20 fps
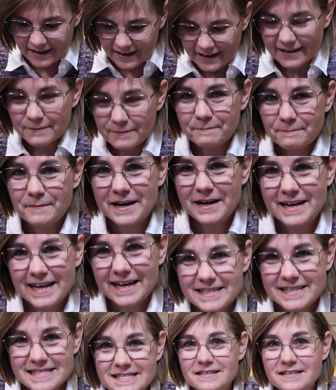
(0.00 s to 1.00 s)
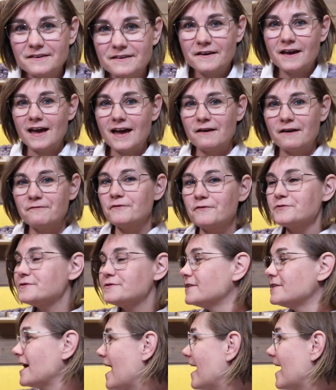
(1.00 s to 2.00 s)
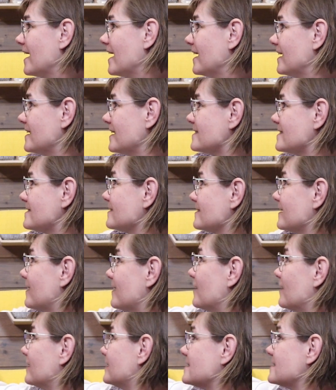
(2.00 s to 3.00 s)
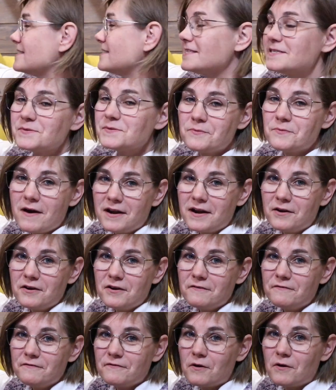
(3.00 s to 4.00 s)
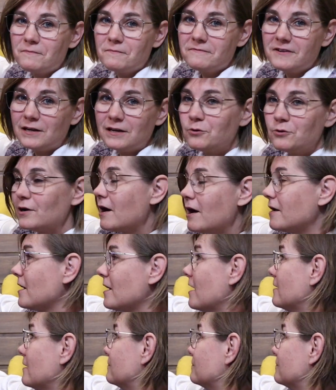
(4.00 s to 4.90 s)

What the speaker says: My next FO today is this sweater from Filcolana.